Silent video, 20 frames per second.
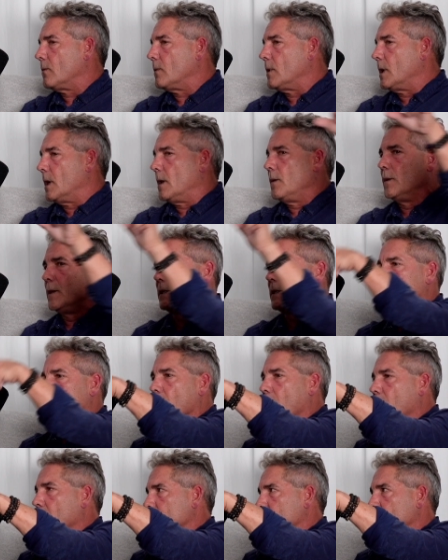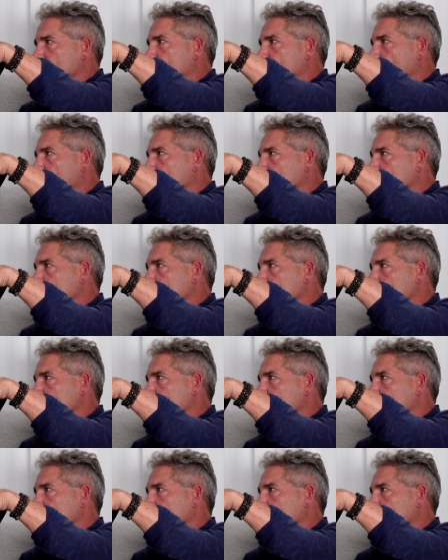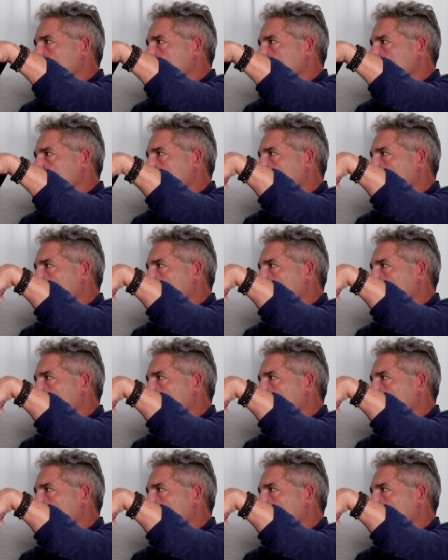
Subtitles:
And these guys were traders. So